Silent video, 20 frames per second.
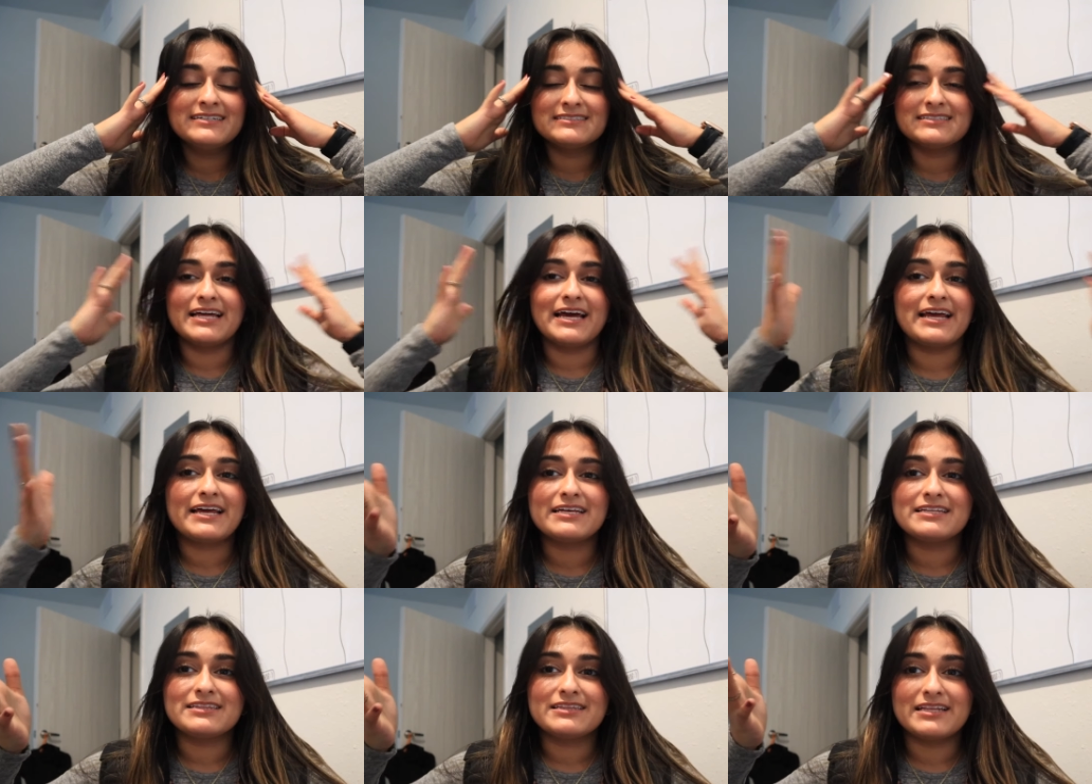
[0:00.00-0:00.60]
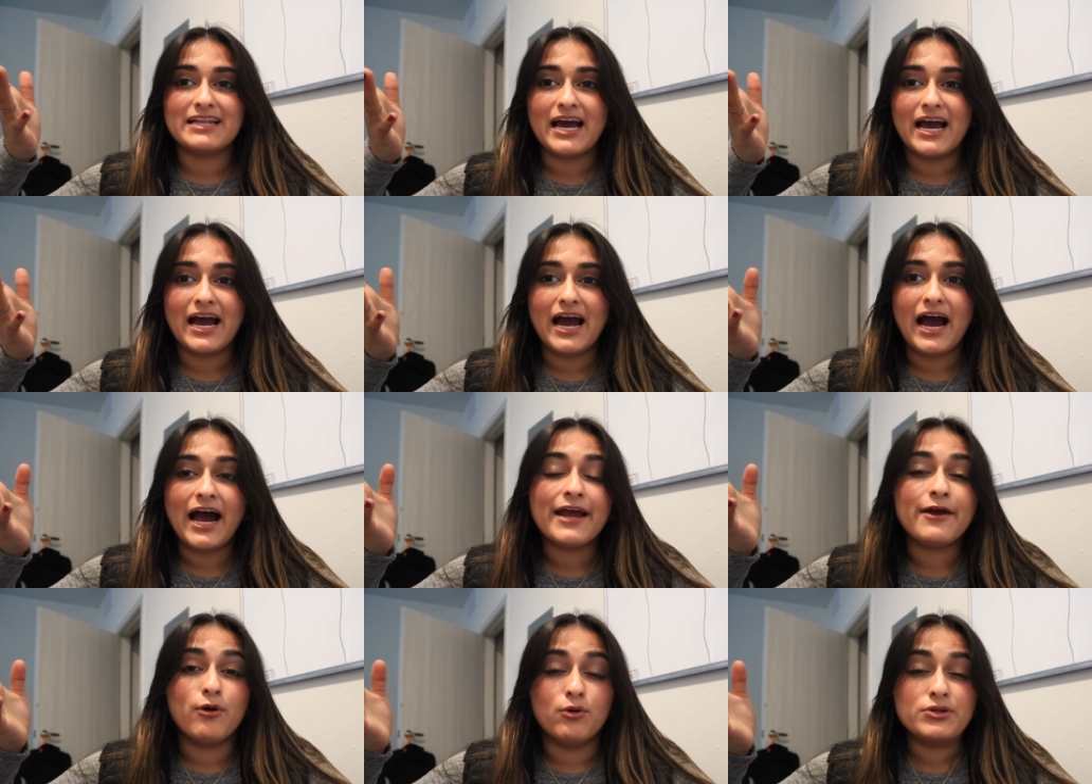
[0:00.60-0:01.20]
like
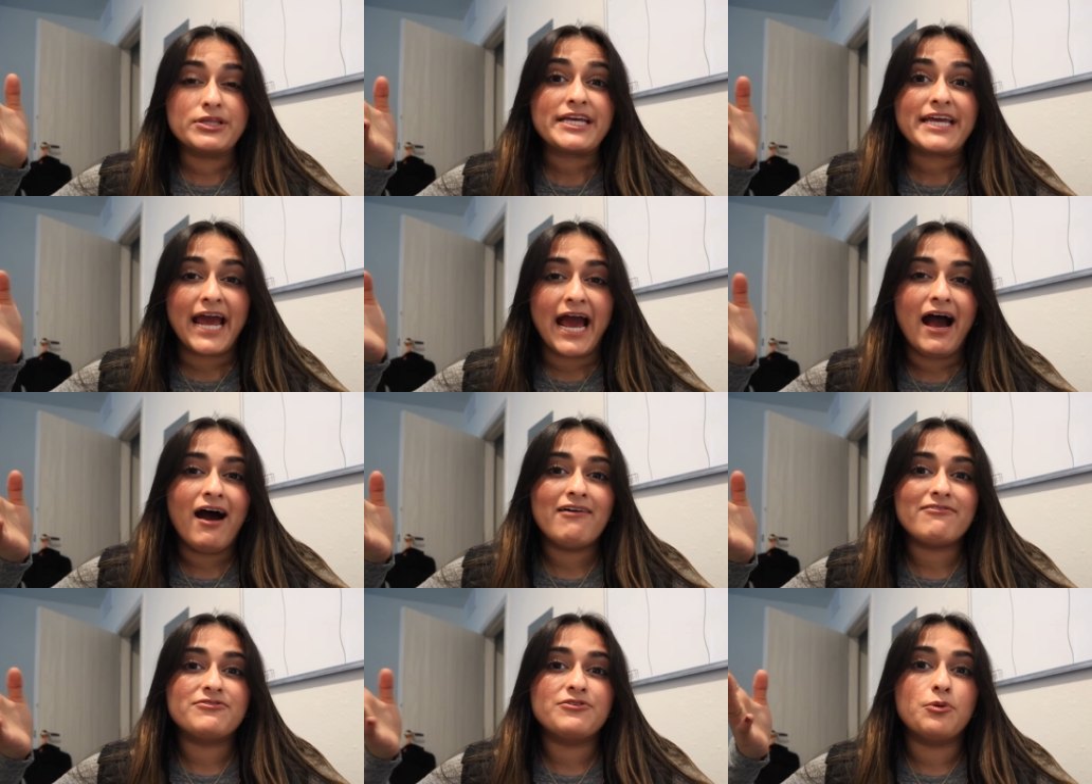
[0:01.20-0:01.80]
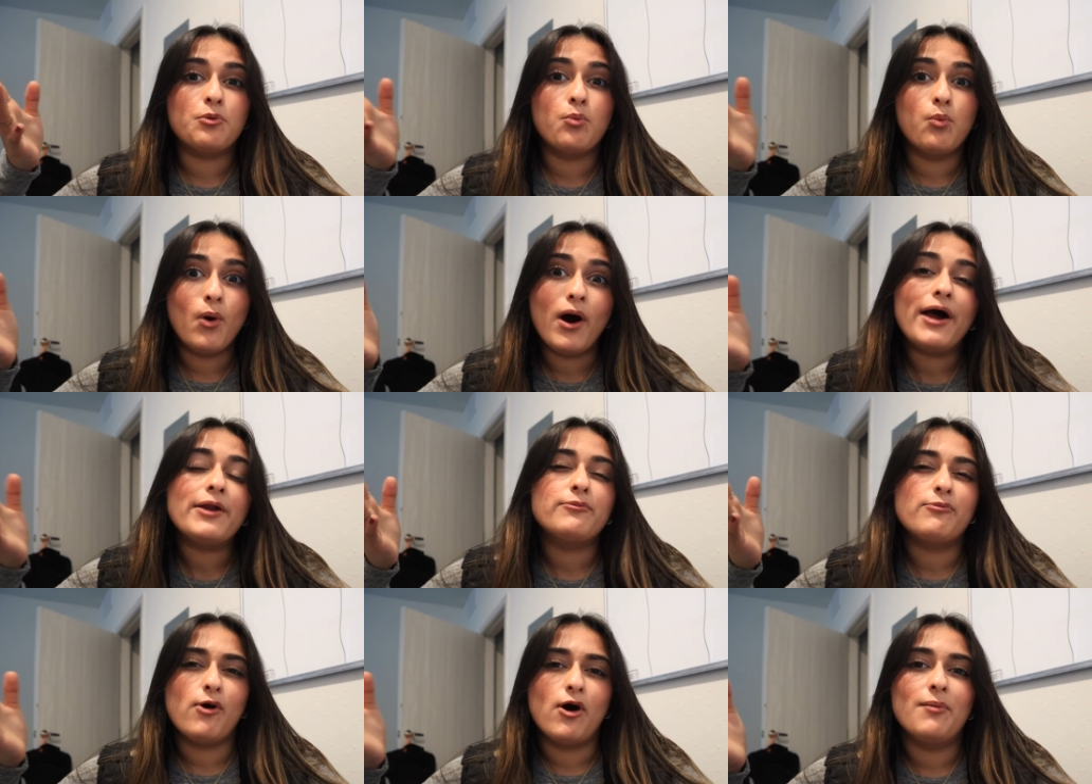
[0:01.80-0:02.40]
I only have the
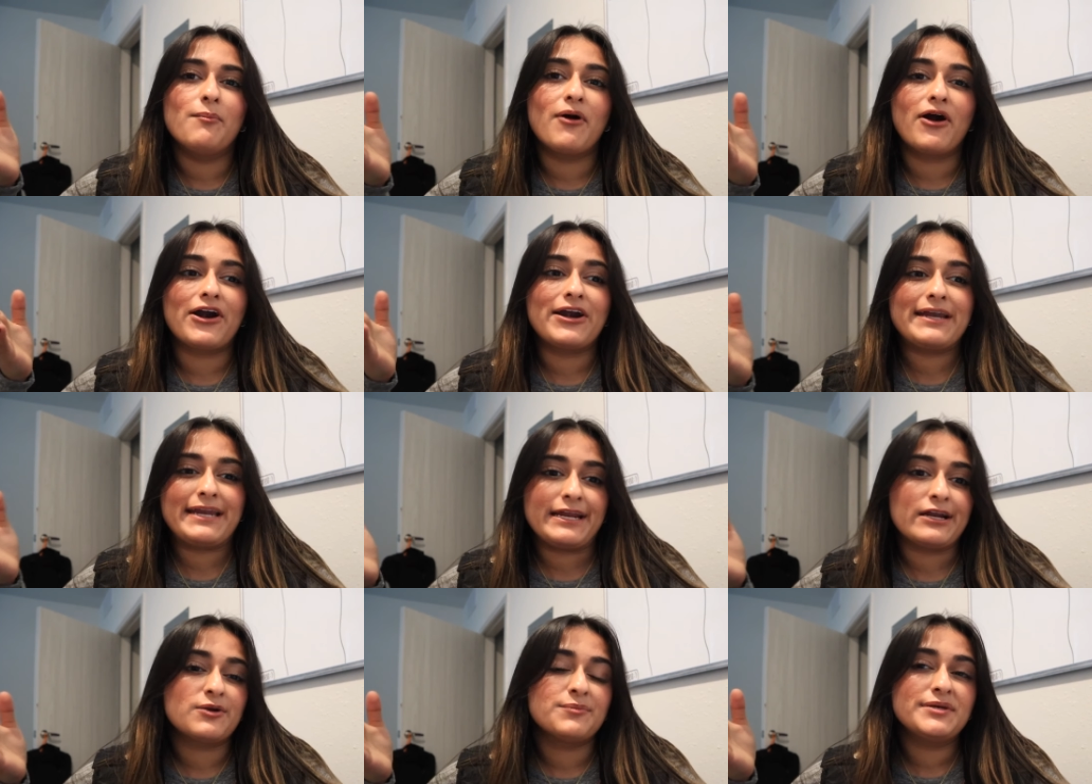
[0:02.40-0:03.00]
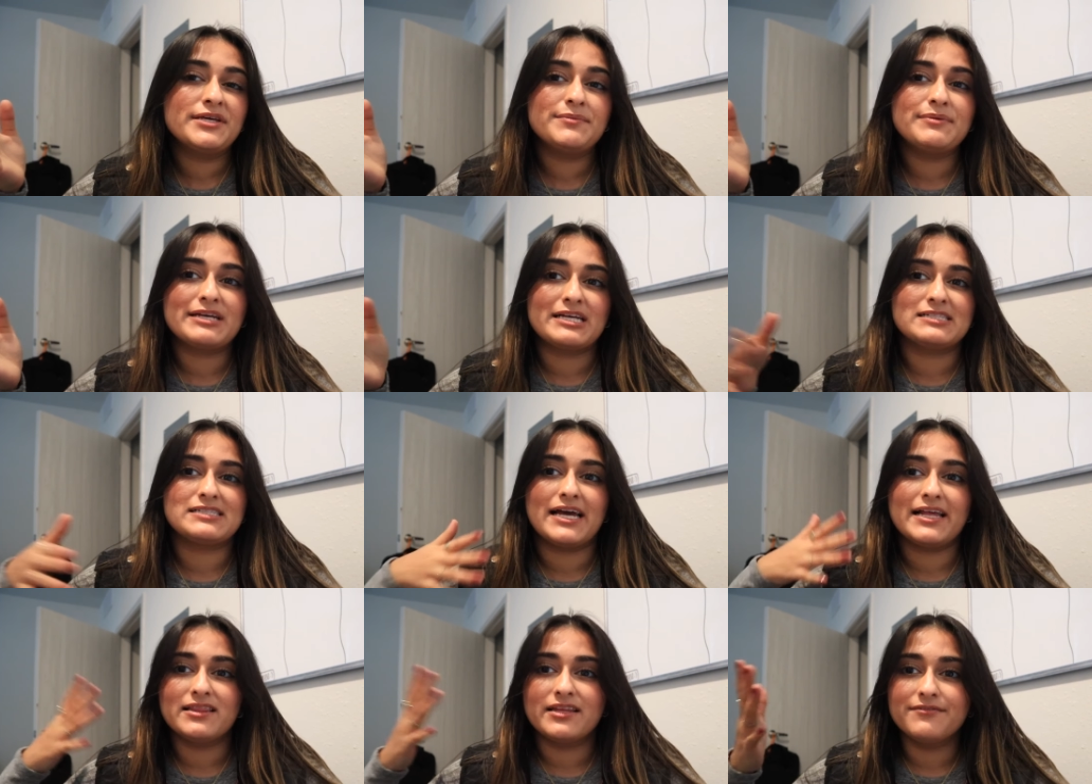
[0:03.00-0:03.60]
one Walmart near me
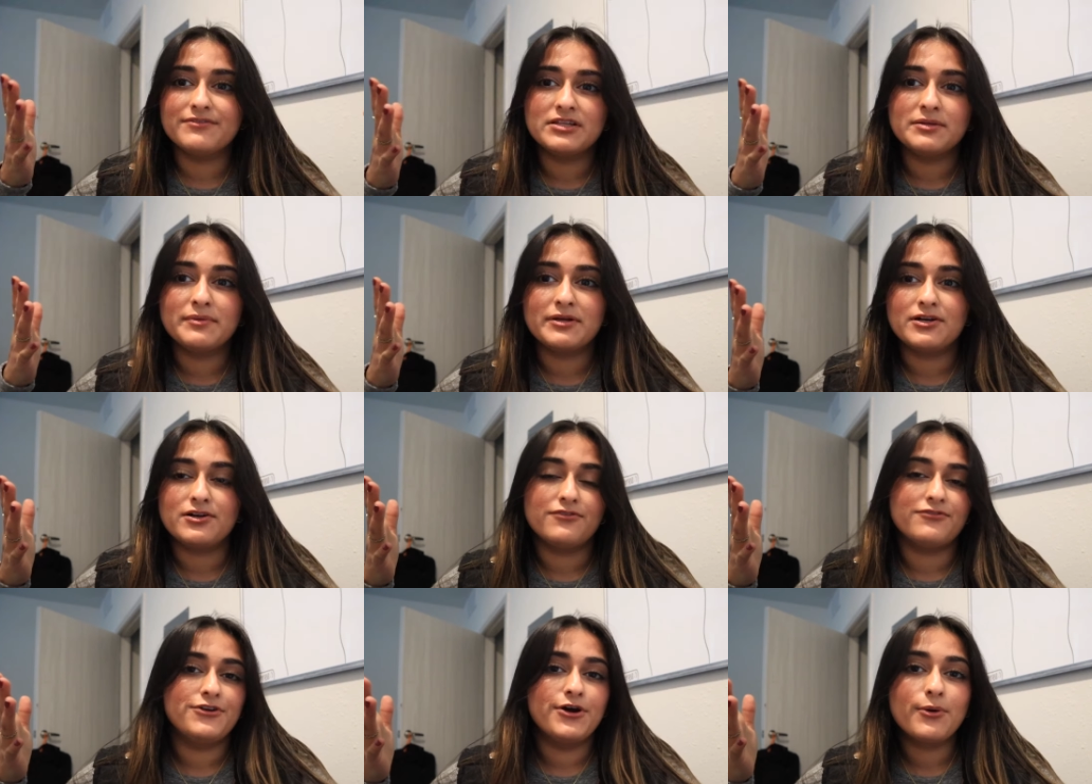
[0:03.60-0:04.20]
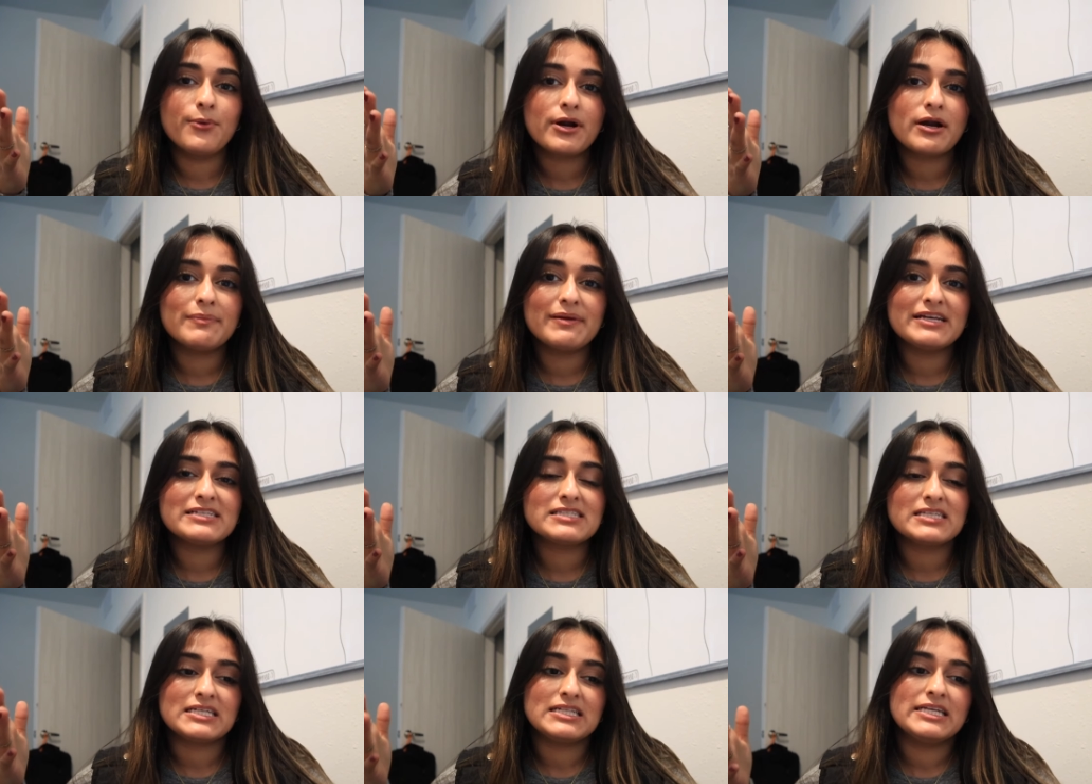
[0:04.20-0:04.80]
because I live in the middle of nowhere
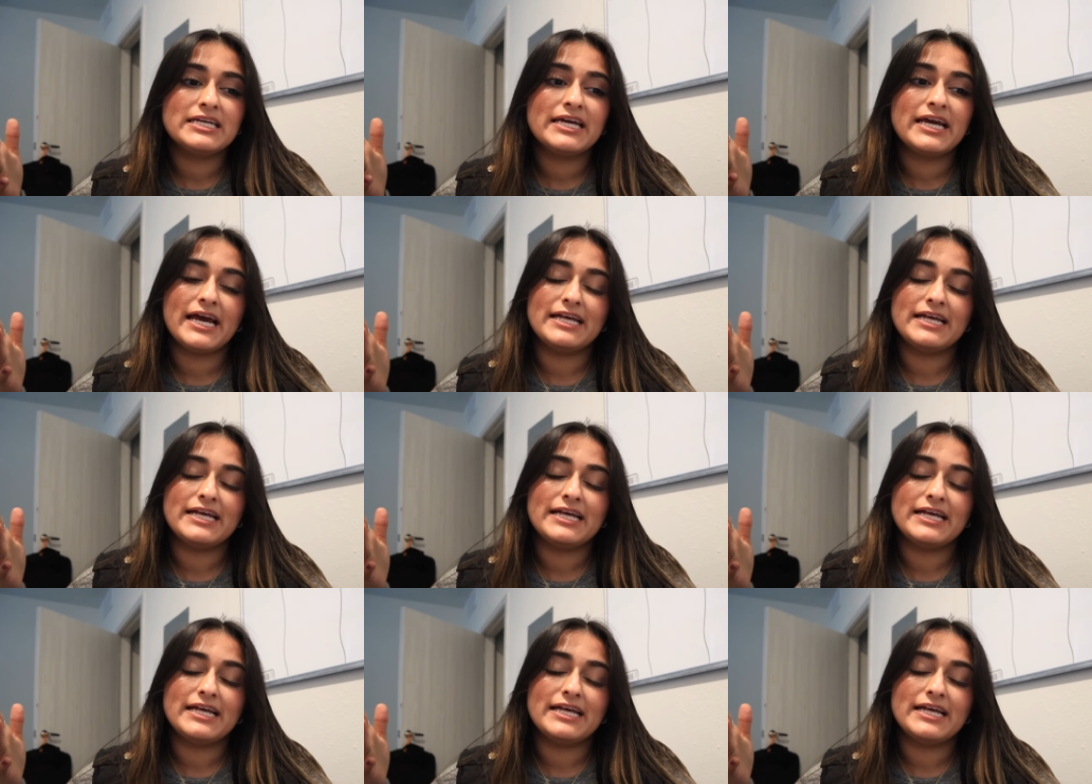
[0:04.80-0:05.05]
basically.